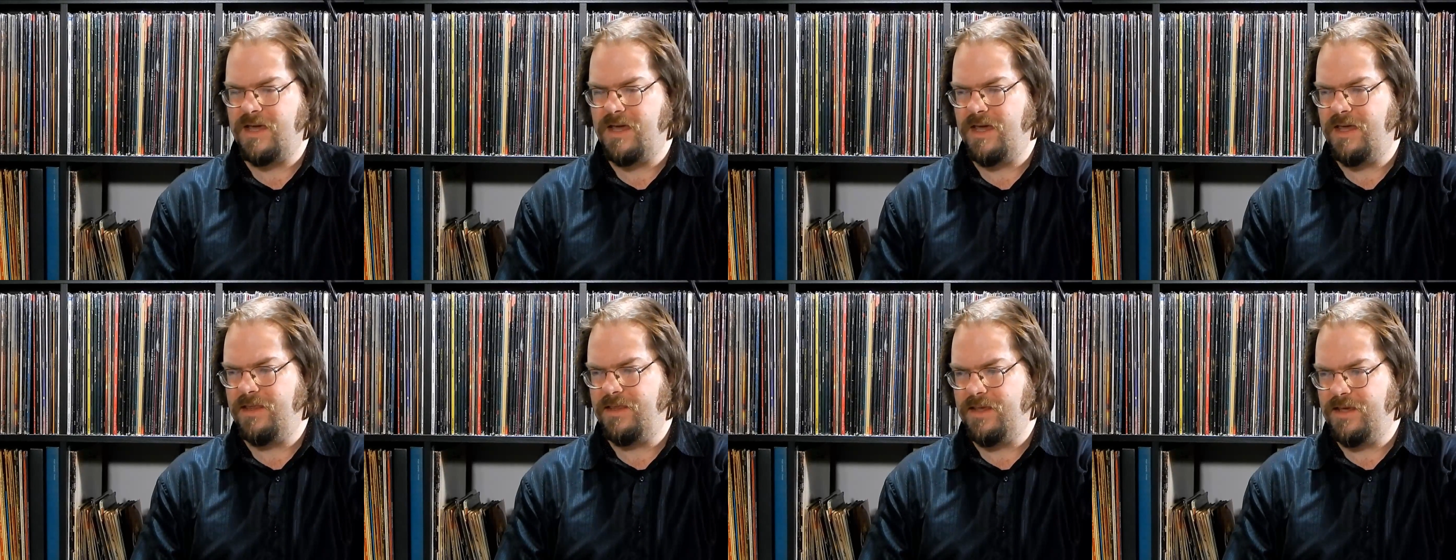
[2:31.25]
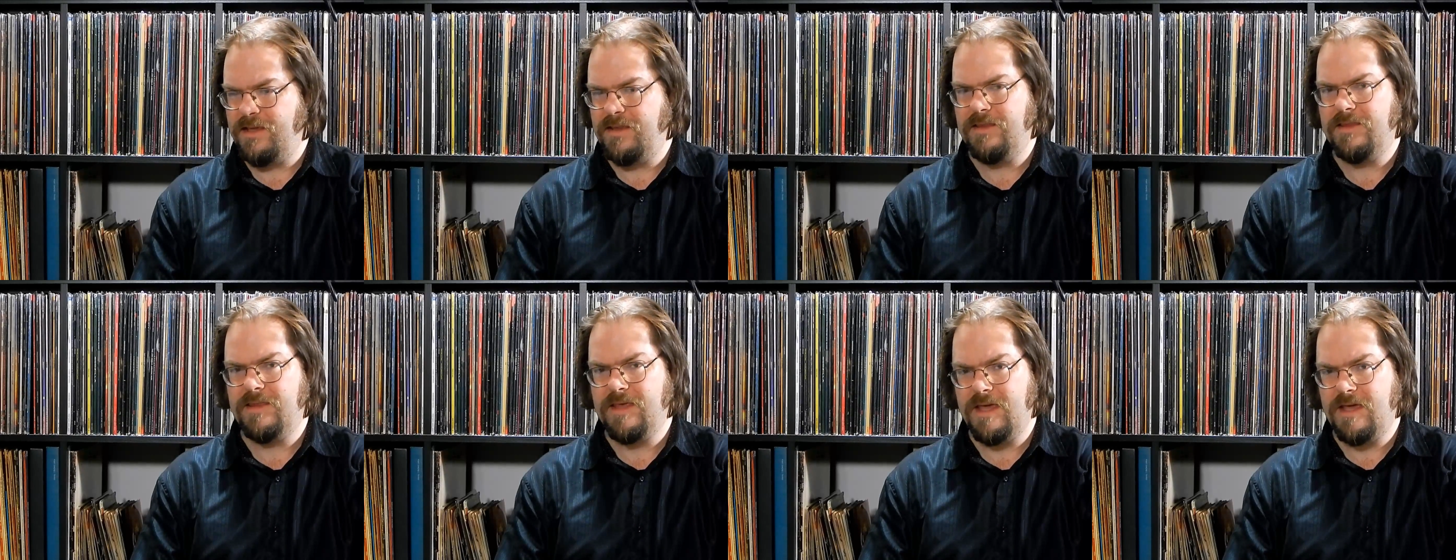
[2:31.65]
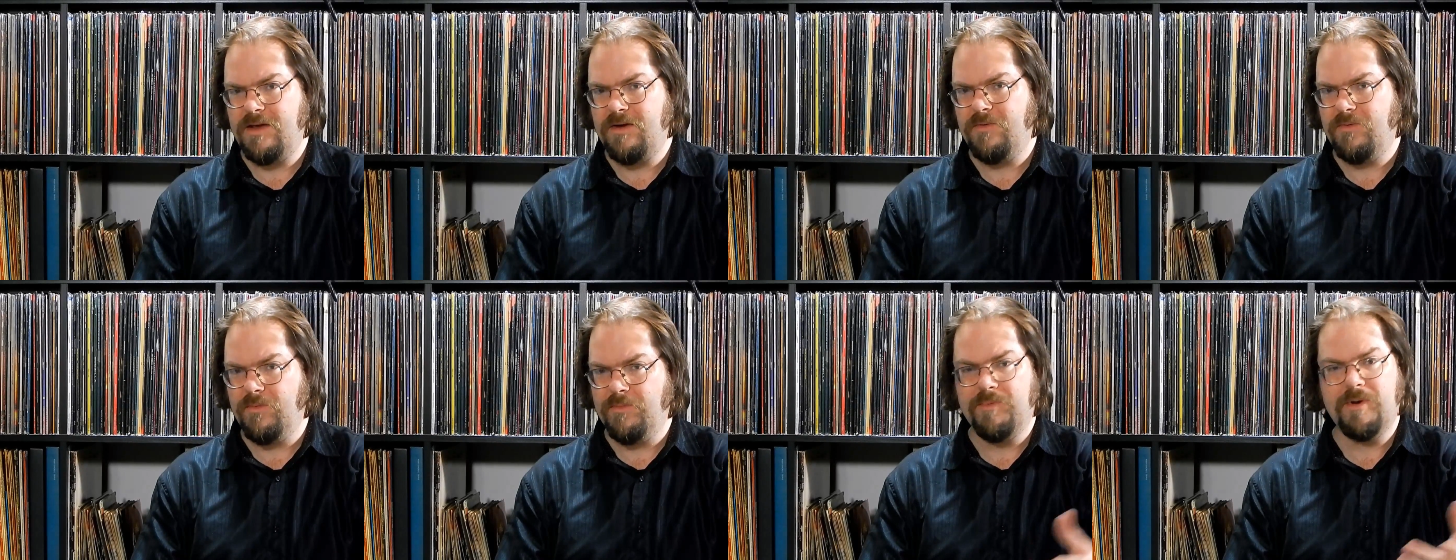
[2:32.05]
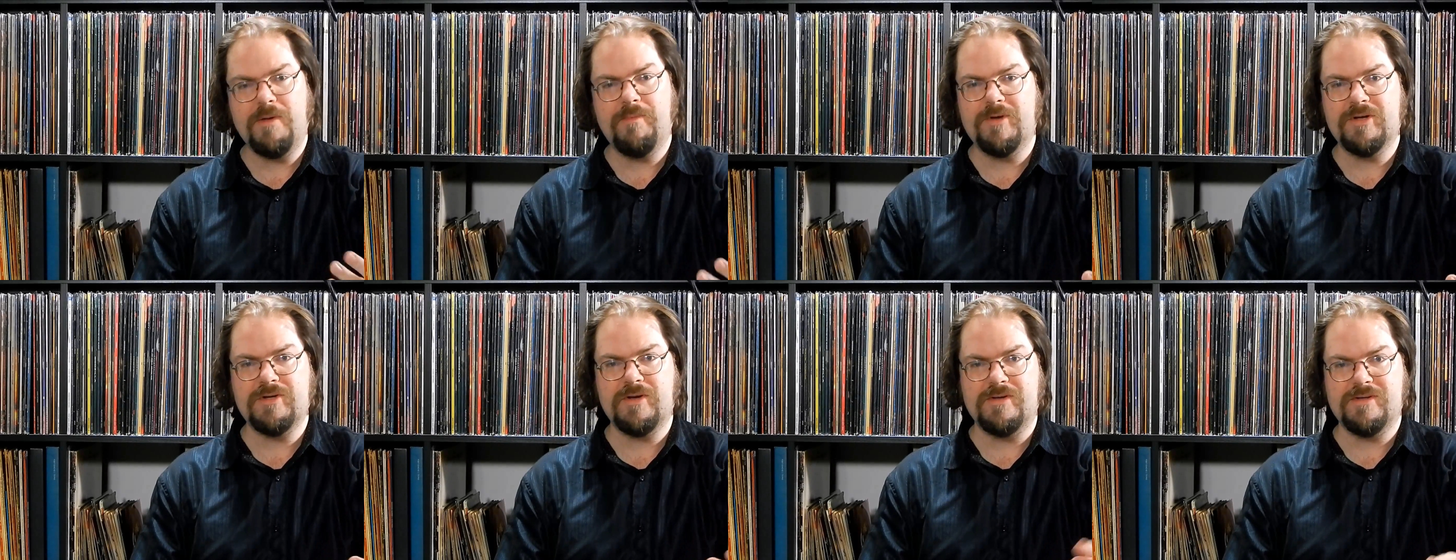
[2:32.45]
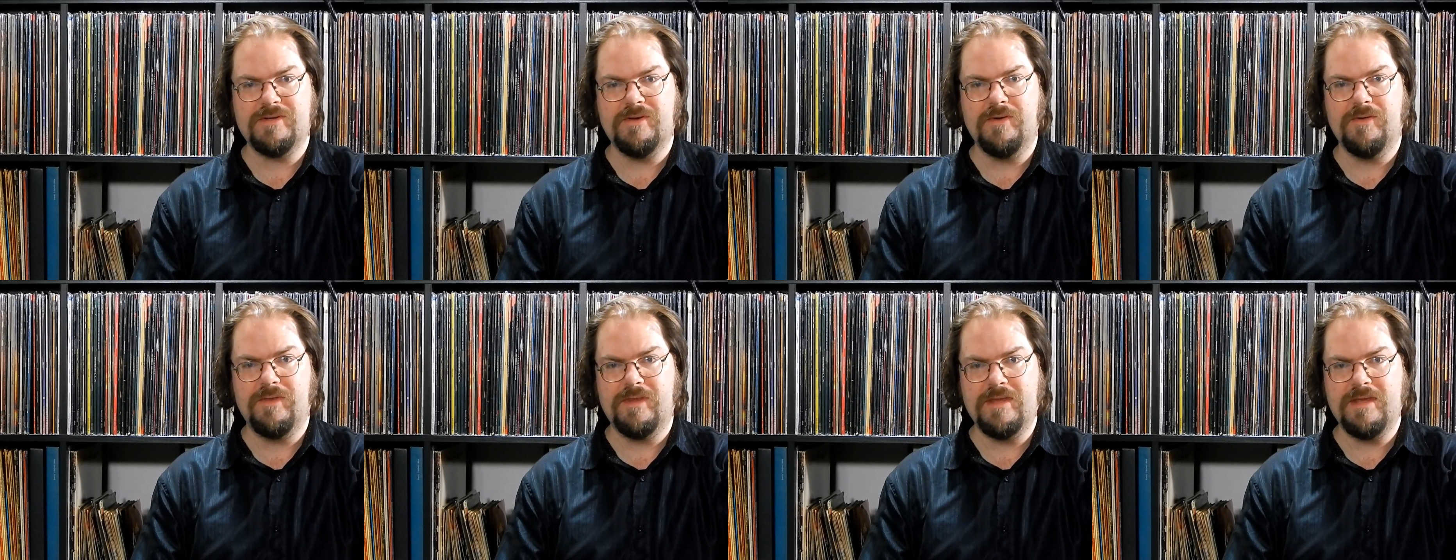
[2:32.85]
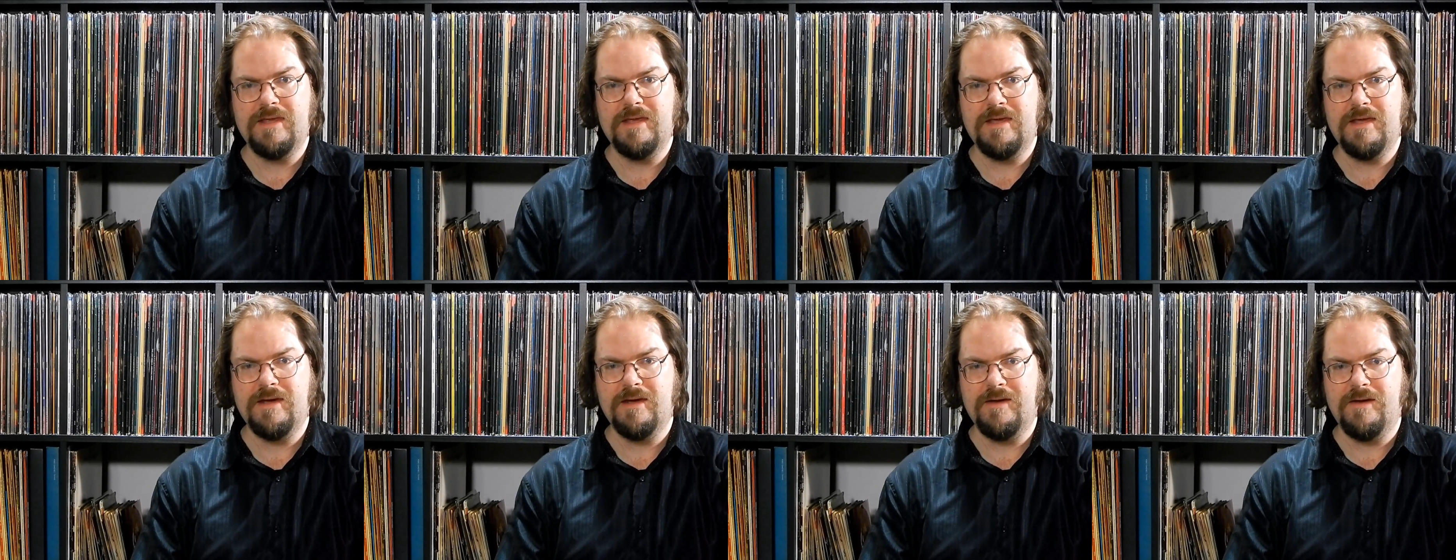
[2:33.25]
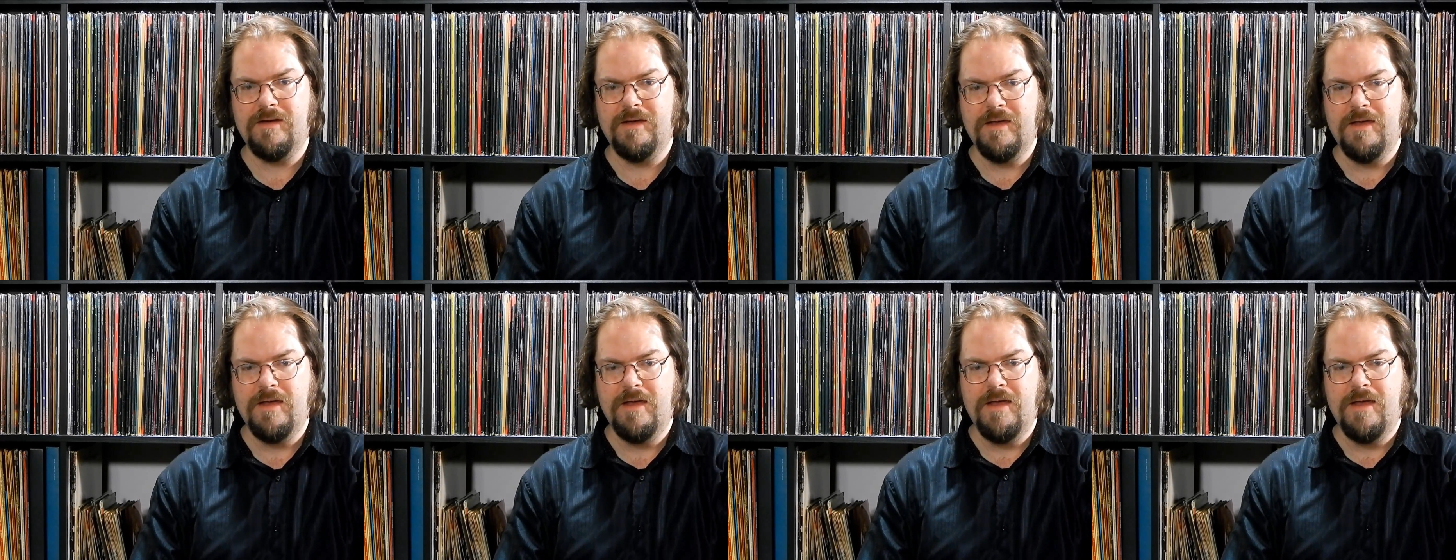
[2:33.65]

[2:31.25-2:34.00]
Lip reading: And then they were pretty much also the